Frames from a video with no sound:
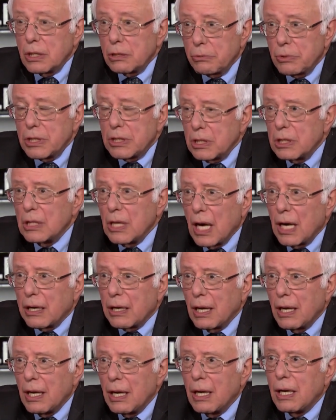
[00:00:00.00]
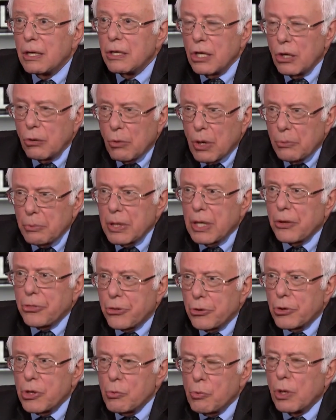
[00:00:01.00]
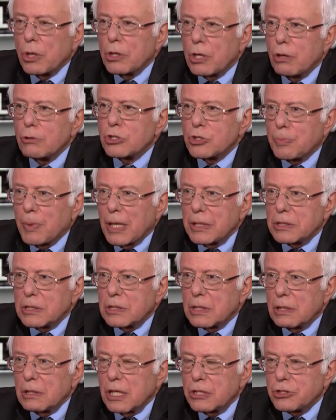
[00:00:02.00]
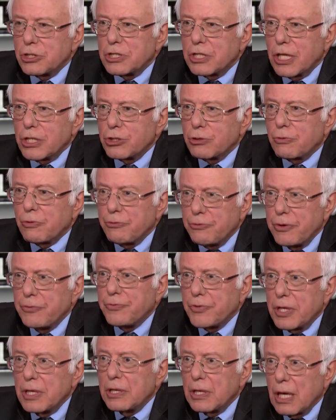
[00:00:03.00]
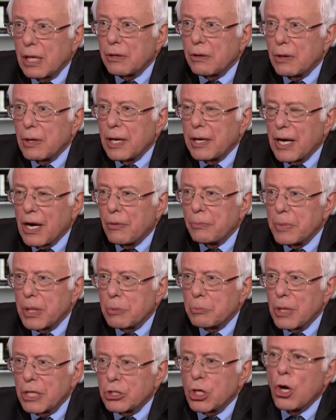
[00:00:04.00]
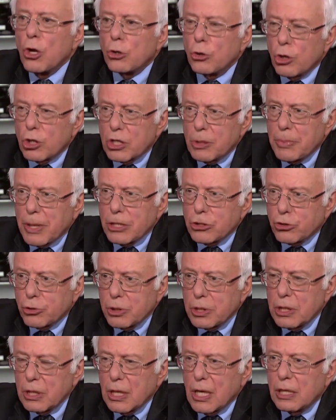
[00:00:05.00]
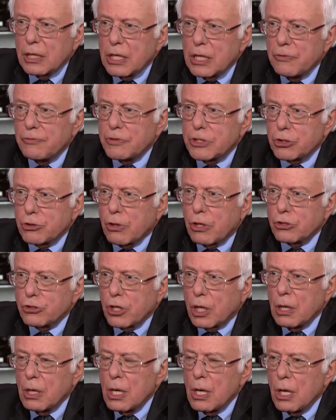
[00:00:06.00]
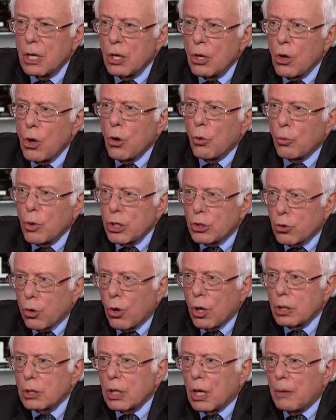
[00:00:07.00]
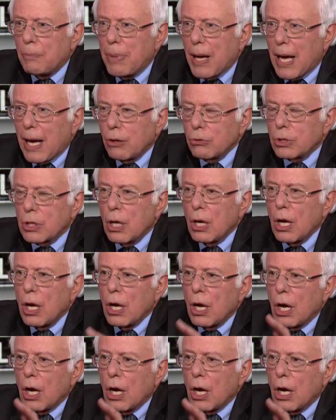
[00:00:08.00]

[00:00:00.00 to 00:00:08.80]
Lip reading: Hillary did not. You know what? We got 31 co-sponsors on legislation for $15 an hour minimum wage. Talked about $1 trillion infrastructure. We talked about